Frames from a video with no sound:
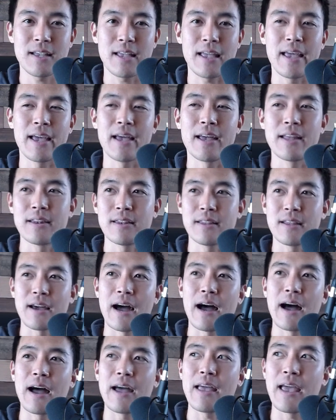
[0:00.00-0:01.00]
And
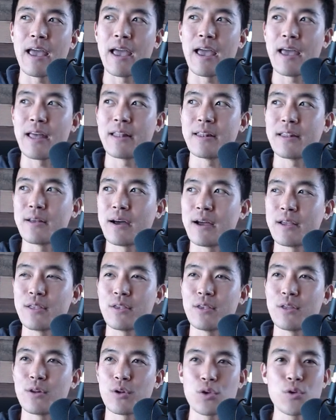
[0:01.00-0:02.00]

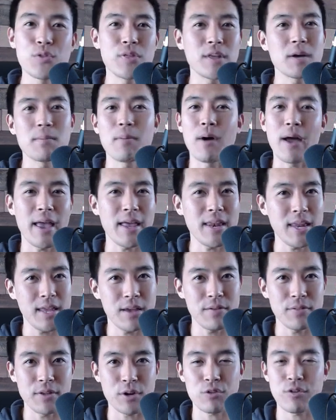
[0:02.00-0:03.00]
you think about any
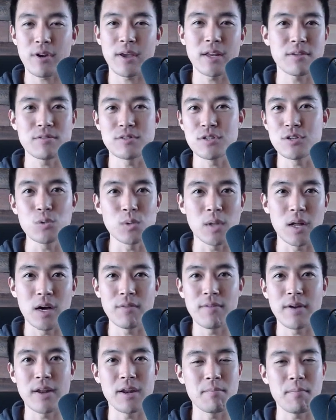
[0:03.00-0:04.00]
of the creatives you
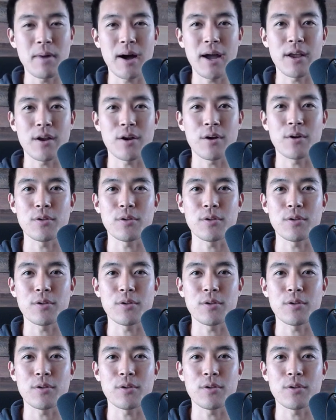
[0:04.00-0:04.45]
love and admire,